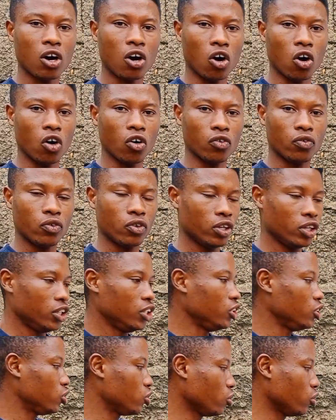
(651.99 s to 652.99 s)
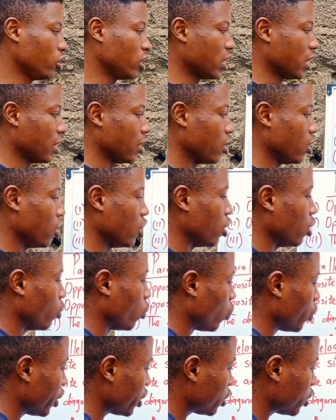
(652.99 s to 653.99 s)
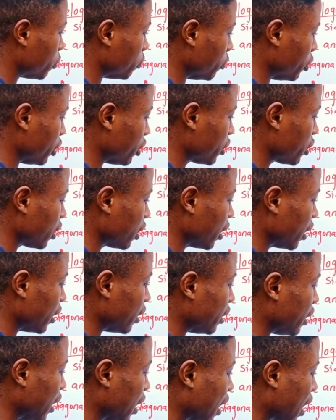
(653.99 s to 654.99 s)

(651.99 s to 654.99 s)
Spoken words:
of each other, which means the